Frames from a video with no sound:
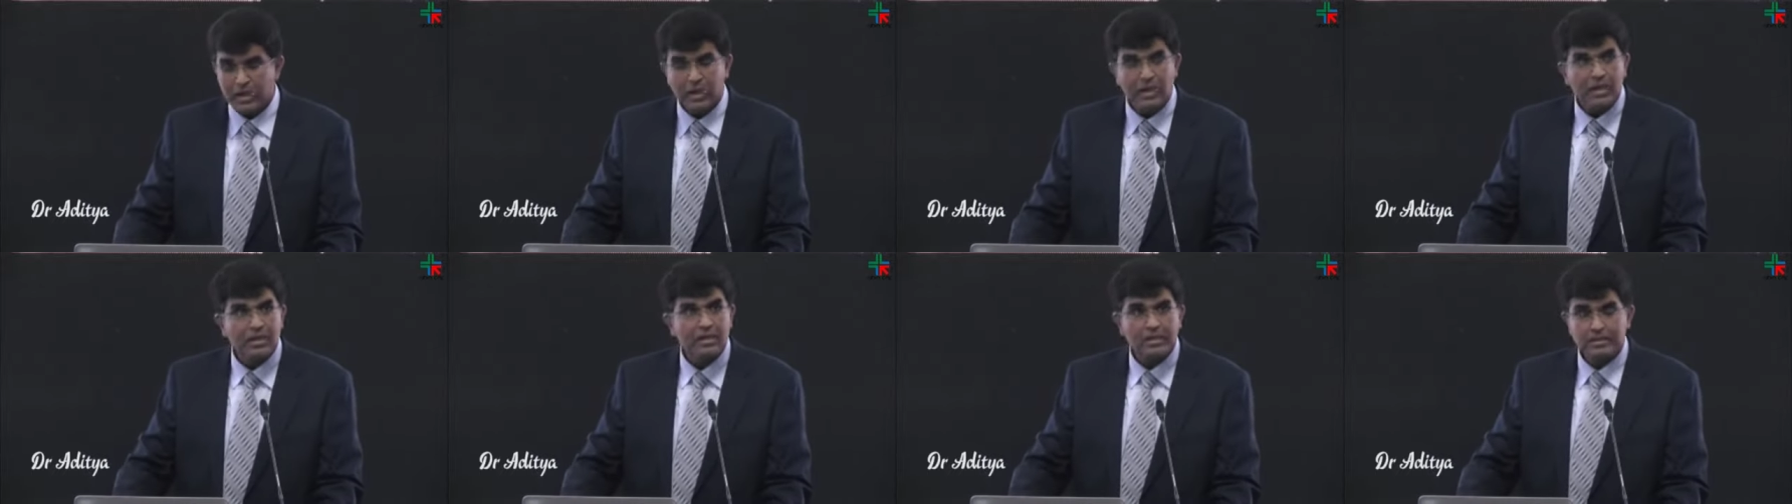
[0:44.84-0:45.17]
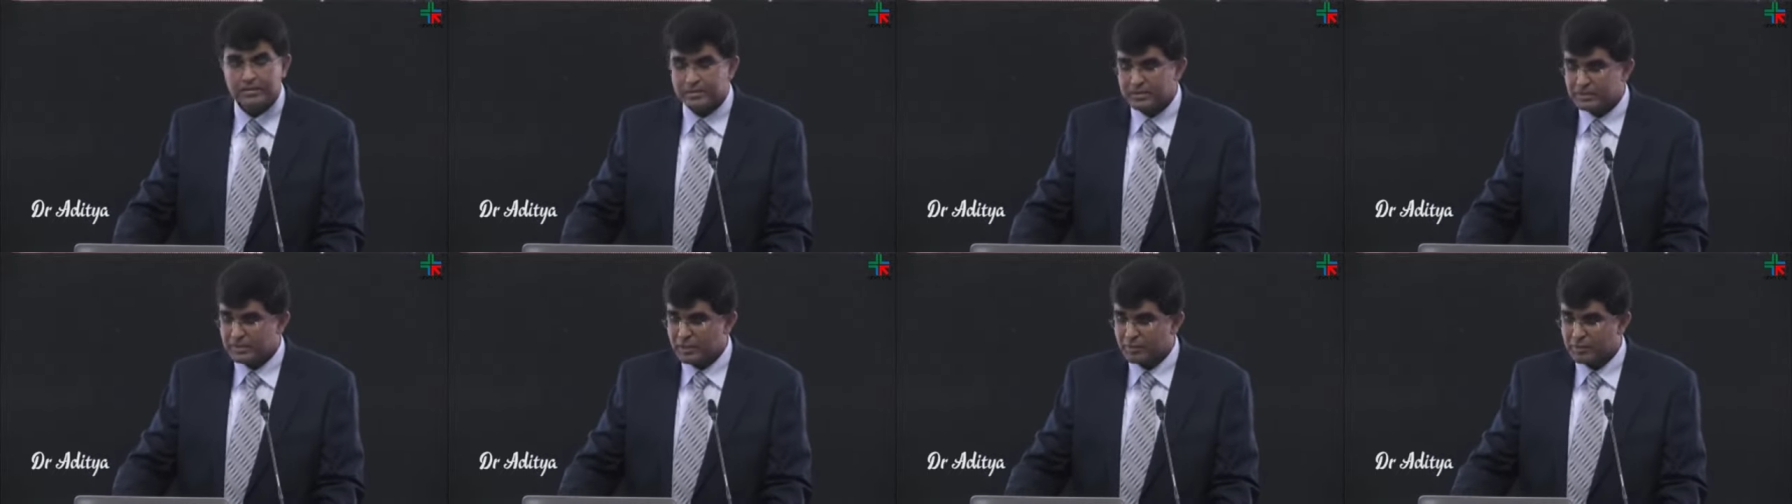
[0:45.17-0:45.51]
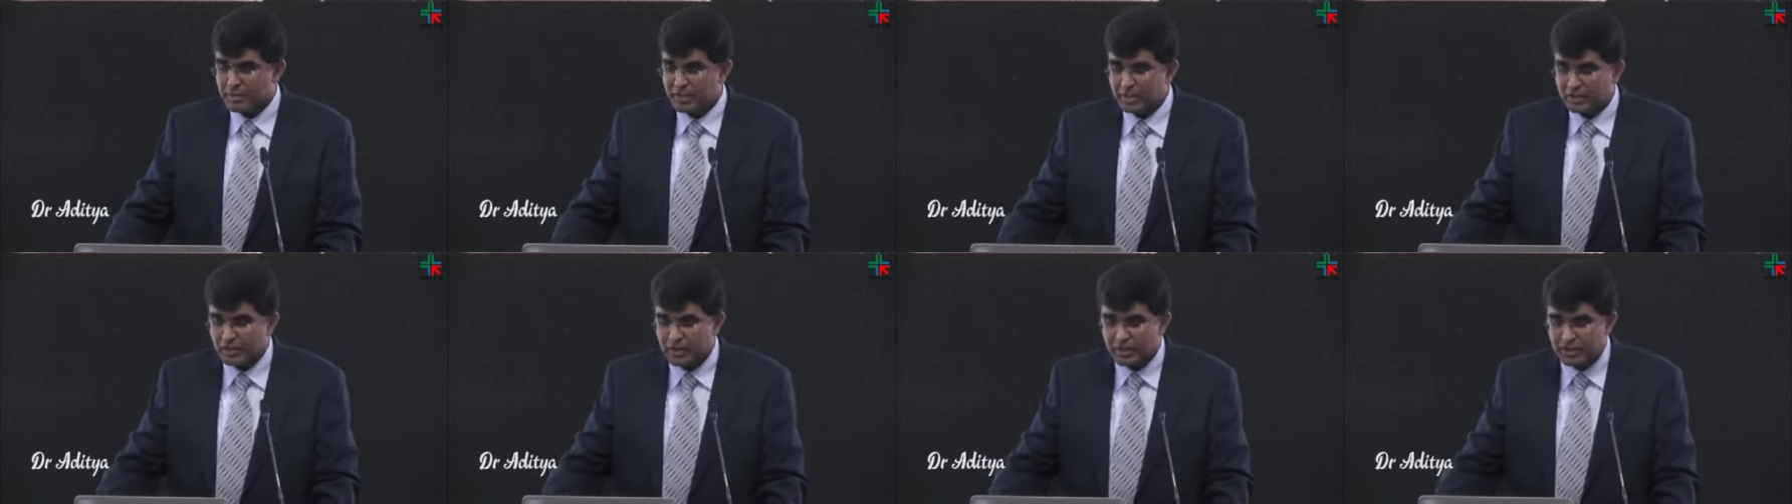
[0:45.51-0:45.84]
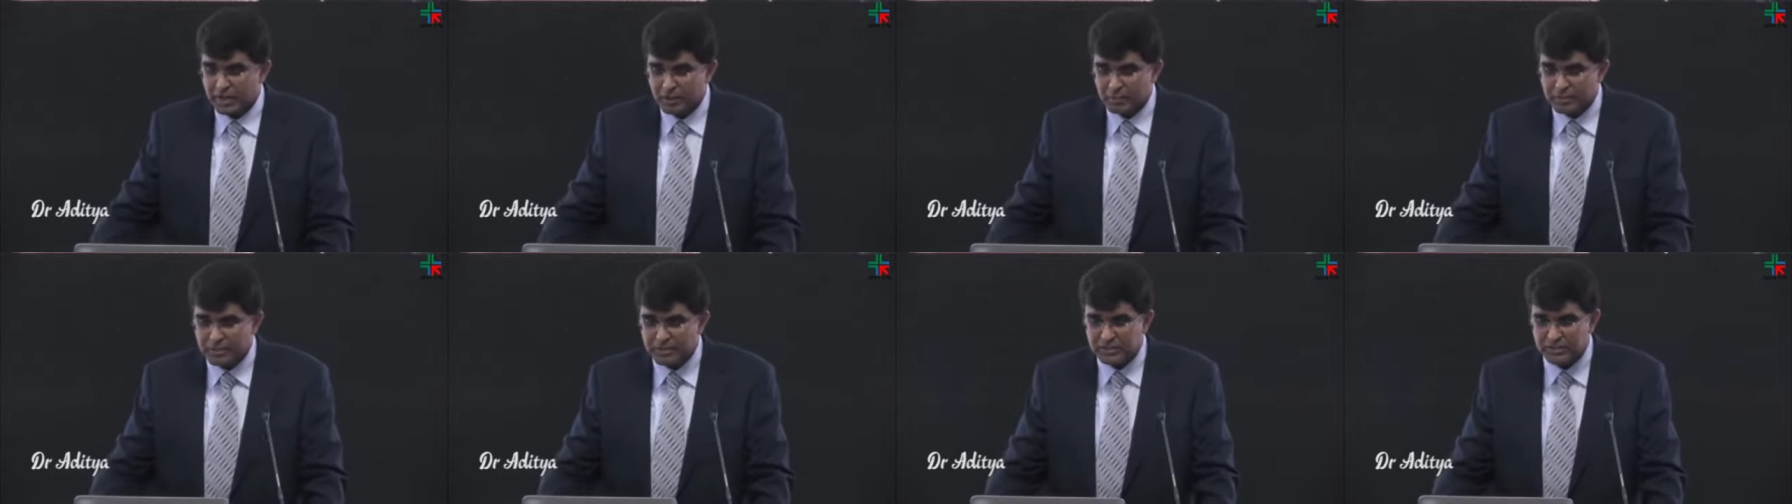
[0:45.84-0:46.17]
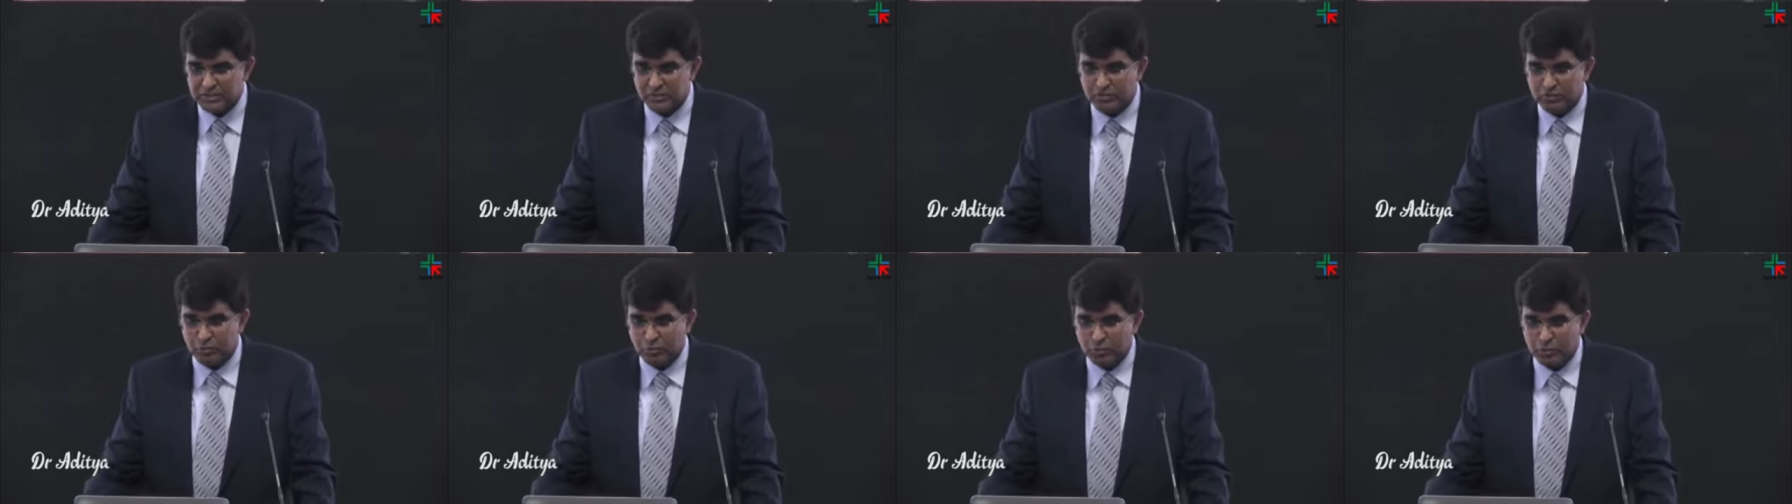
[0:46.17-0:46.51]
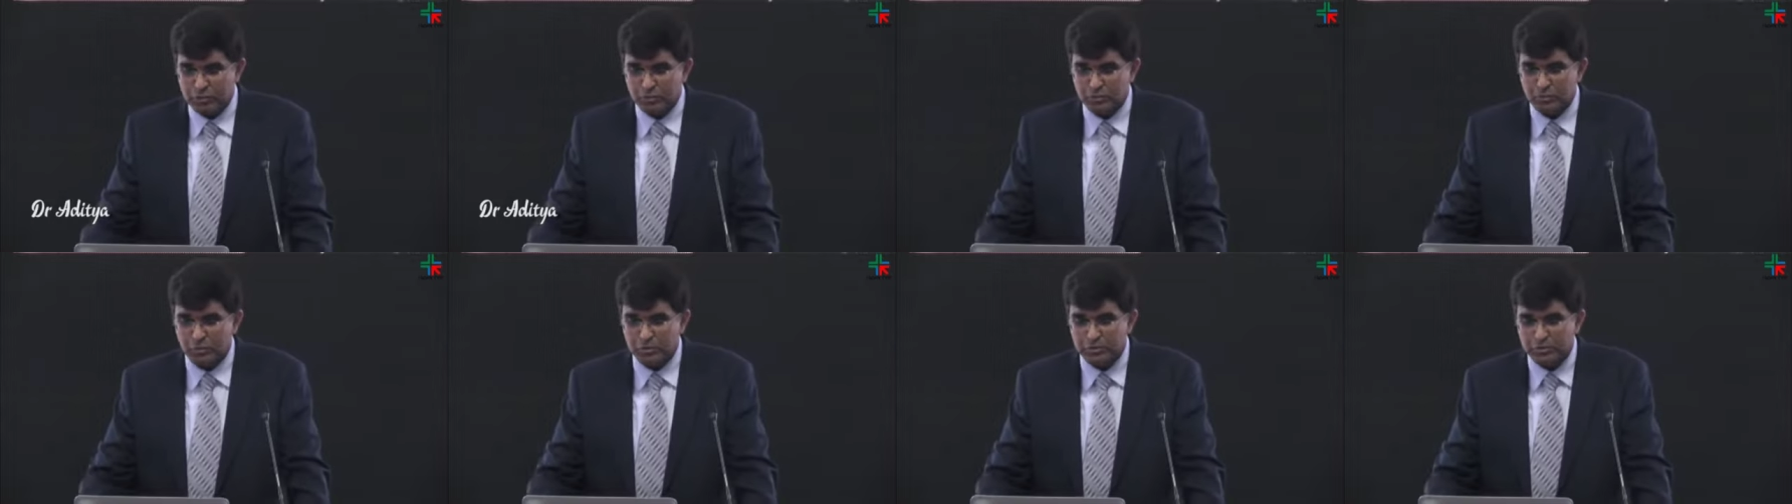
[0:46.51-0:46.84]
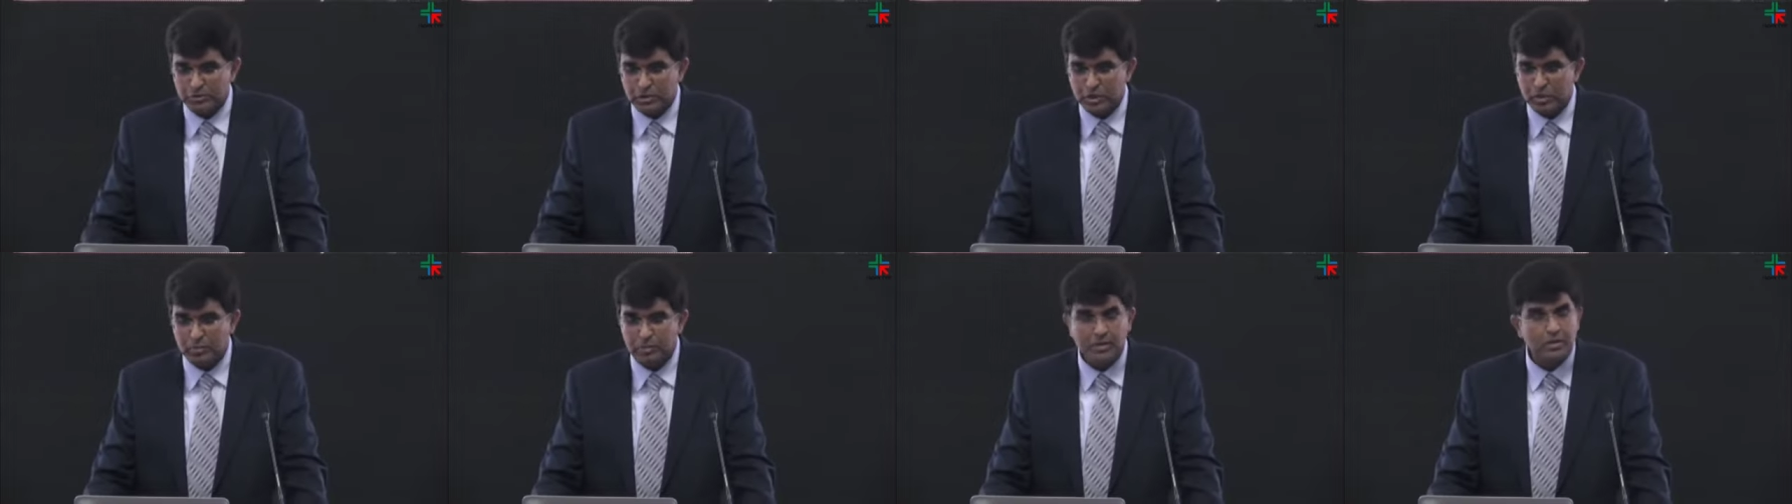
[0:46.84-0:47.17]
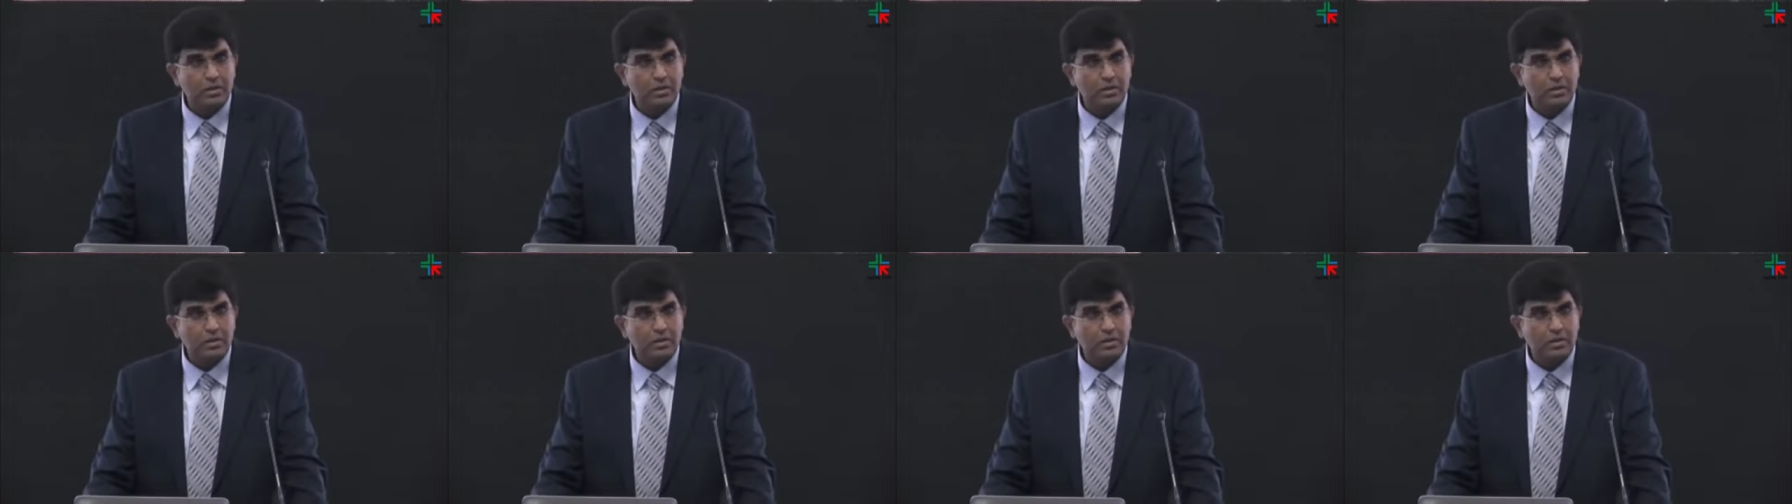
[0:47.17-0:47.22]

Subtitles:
Yes, subarachnoid hemorrhage is the 4th most common